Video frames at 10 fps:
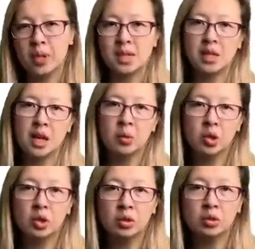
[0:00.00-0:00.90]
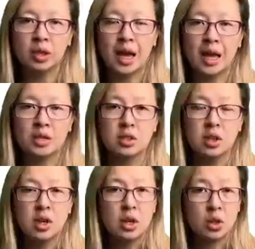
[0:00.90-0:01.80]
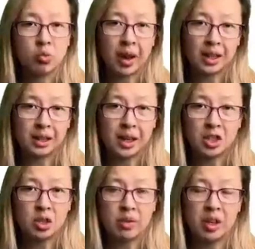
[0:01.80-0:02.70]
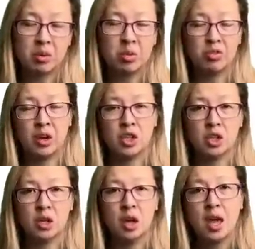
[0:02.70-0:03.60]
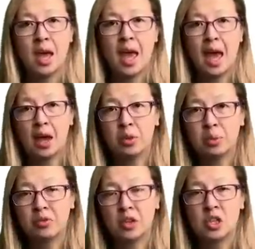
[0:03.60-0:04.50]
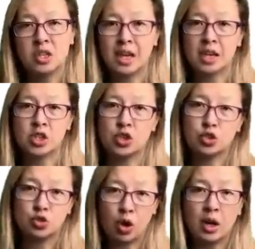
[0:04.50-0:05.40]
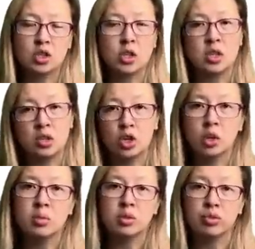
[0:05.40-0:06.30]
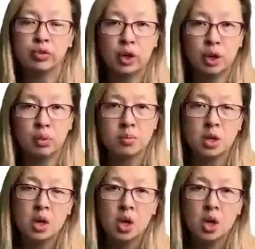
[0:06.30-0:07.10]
Now, today we're going to look at the regulation around the profession, how the profession is actually structured in terms of firms.